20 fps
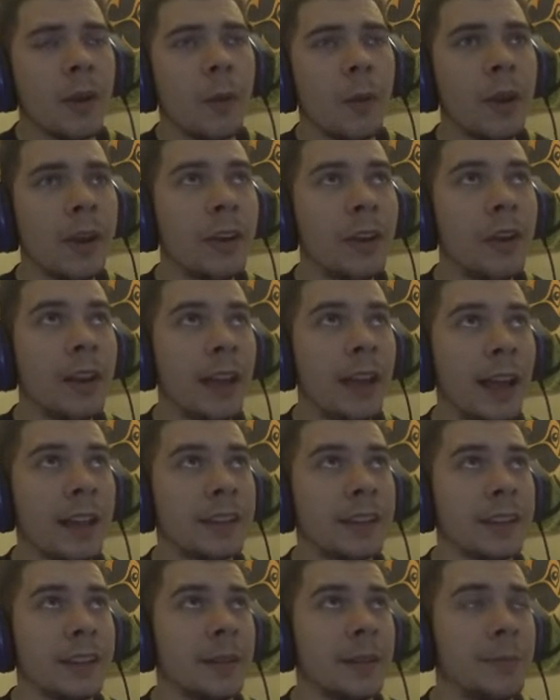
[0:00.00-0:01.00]
when I had
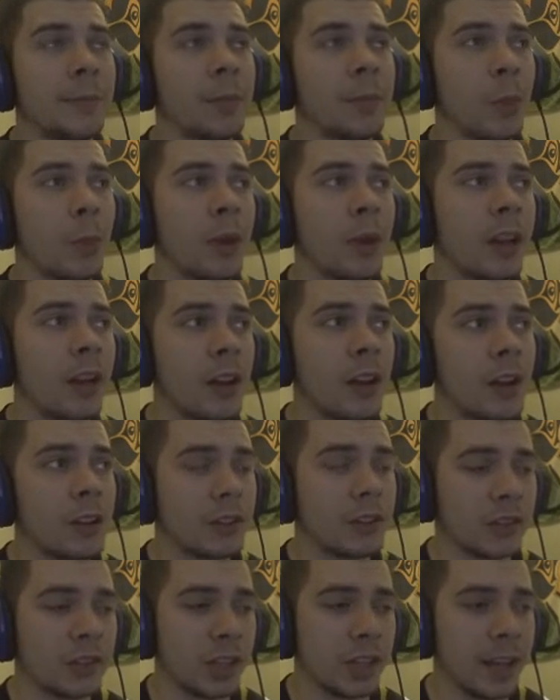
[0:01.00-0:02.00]
him, when I
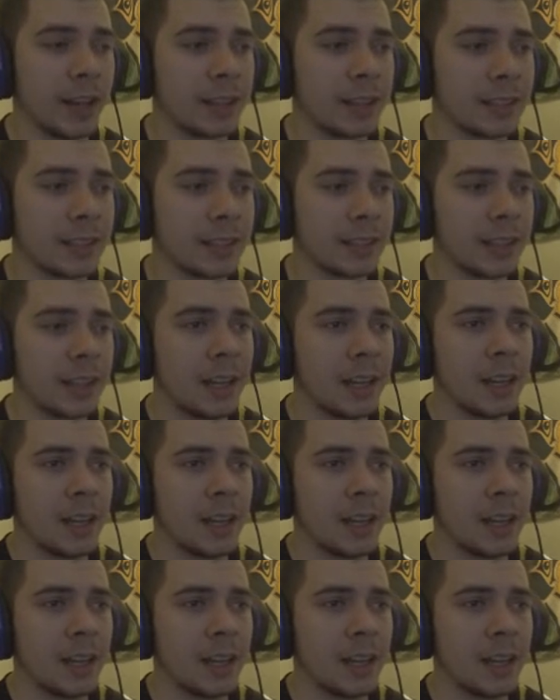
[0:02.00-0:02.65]
last checked,